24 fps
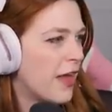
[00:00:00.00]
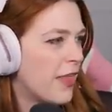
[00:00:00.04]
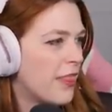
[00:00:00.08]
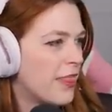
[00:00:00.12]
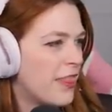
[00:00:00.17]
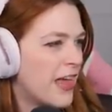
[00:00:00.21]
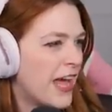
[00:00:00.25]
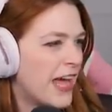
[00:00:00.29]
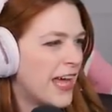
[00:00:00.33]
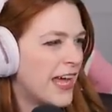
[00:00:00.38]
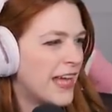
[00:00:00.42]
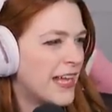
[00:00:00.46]

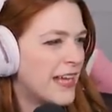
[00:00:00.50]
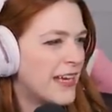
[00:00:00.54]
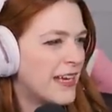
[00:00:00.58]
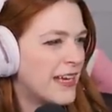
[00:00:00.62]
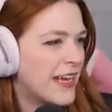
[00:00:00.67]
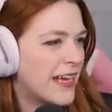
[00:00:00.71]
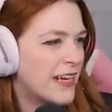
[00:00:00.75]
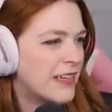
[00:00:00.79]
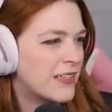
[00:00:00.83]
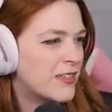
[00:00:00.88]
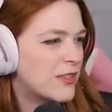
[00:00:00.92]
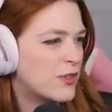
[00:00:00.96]
And then
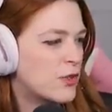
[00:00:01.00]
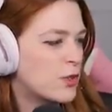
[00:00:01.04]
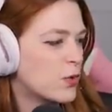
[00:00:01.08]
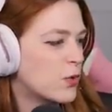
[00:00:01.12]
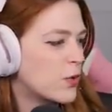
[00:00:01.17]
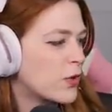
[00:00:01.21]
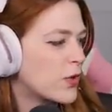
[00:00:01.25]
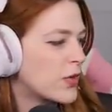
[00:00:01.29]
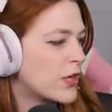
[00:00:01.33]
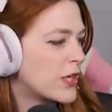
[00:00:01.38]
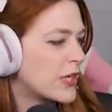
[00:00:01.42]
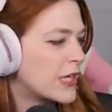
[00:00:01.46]
next
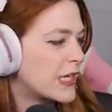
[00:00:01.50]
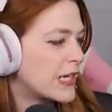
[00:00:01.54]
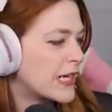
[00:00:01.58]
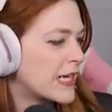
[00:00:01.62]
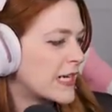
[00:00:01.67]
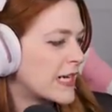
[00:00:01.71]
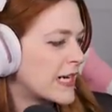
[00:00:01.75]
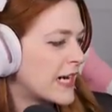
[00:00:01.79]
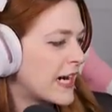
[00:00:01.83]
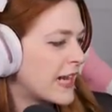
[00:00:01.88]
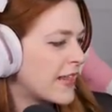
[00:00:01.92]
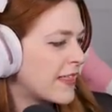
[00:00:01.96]

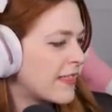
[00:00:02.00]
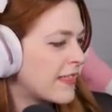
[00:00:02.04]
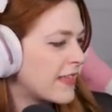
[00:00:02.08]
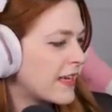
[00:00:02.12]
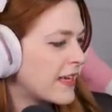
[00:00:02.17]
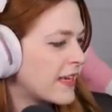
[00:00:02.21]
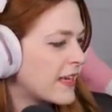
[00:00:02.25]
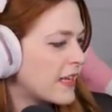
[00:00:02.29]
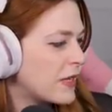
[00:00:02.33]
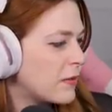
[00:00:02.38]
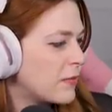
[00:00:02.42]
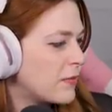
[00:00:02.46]
door, I
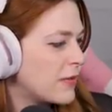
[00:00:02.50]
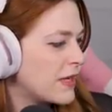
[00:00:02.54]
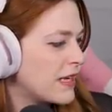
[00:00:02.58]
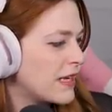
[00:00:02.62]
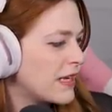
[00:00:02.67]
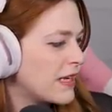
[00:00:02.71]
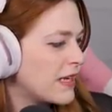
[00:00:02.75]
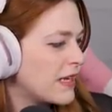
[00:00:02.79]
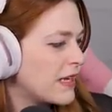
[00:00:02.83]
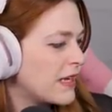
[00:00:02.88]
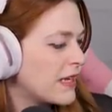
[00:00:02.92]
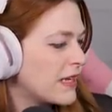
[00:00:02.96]
think, can
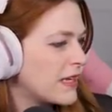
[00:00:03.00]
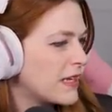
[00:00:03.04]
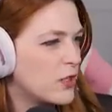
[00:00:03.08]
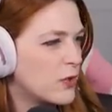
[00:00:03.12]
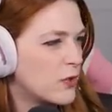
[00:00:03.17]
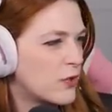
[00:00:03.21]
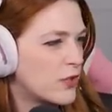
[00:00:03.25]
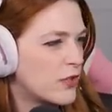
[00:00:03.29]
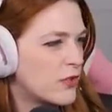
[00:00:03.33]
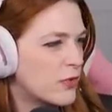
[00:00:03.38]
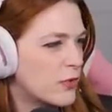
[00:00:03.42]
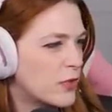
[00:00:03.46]
be
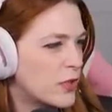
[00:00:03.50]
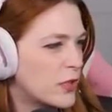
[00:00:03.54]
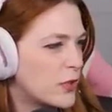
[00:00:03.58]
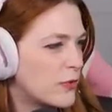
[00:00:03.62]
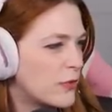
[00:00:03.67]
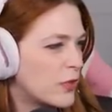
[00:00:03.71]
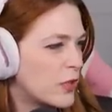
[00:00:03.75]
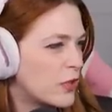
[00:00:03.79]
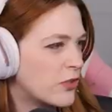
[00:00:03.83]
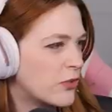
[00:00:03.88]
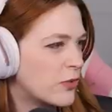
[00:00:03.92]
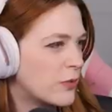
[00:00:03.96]
Dior's
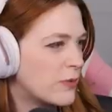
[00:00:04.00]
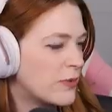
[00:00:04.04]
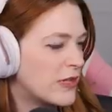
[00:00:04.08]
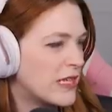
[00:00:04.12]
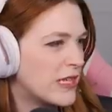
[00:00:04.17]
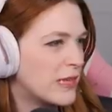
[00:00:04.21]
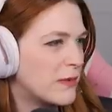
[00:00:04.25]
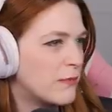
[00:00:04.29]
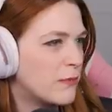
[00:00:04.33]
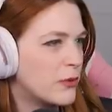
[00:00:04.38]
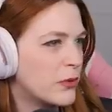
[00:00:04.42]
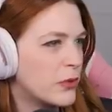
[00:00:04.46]
room. Hers will
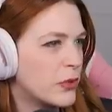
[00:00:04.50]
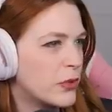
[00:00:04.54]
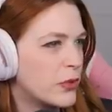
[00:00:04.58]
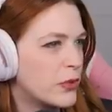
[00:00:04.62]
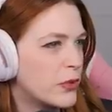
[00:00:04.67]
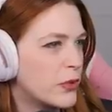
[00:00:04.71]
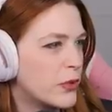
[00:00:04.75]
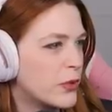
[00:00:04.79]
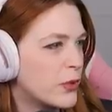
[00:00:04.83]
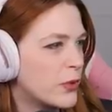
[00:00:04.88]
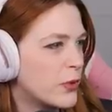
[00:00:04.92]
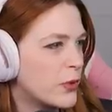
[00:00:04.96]
be in
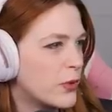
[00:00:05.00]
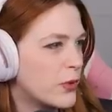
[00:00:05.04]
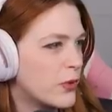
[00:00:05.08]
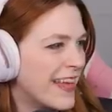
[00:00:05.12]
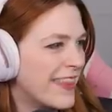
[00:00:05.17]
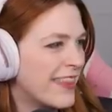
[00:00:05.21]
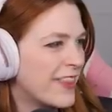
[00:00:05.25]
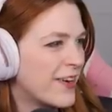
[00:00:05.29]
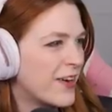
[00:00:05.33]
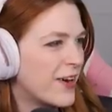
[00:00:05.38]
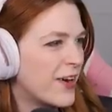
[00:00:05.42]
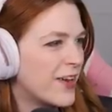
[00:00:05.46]
blue.
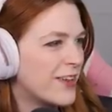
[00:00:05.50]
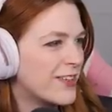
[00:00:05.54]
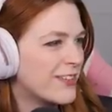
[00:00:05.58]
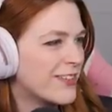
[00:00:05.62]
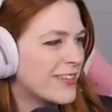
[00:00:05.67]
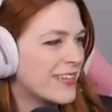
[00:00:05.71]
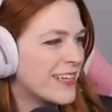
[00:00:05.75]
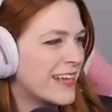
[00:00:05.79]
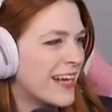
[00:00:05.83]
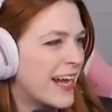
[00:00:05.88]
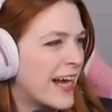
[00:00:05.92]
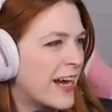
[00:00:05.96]
And they're all
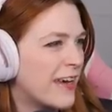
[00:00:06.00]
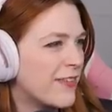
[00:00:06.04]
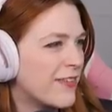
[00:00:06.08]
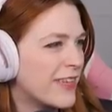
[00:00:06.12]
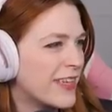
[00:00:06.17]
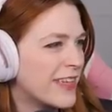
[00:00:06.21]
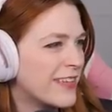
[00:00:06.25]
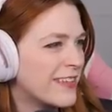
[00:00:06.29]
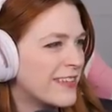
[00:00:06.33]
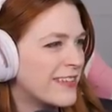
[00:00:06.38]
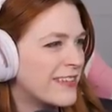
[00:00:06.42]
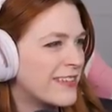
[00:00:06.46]
just gonna have
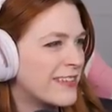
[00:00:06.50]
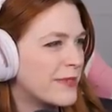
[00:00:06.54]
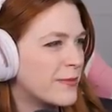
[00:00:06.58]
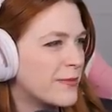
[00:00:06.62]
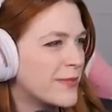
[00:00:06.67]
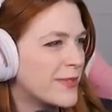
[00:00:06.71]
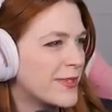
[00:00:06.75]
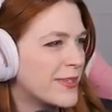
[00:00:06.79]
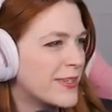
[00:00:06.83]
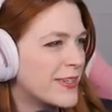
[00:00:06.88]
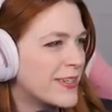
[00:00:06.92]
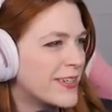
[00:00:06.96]
like
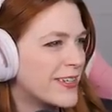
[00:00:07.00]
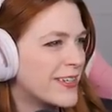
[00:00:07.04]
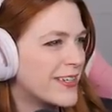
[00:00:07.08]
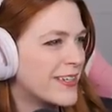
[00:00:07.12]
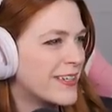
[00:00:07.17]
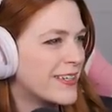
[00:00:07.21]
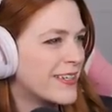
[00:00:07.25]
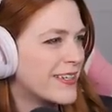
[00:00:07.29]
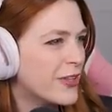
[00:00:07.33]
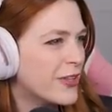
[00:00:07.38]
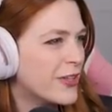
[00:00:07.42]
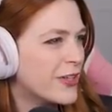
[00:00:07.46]

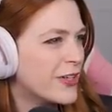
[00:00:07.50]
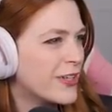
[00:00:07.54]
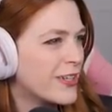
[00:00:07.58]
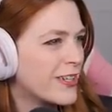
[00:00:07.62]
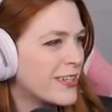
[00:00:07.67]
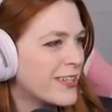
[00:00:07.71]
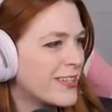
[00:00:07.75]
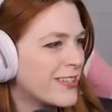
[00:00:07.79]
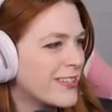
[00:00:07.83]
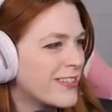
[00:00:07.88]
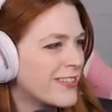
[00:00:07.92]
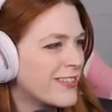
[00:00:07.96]
similar
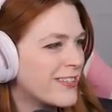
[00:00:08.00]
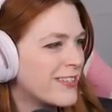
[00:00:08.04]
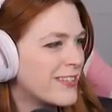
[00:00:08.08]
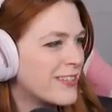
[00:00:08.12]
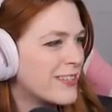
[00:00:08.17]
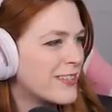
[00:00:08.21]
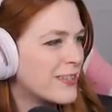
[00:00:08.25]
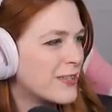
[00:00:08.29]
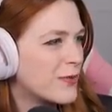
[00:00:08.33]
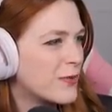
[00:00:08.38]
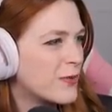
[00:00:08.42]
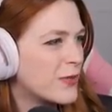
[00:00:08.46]
looks
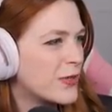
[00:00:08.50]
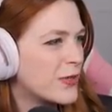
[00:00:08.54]
to the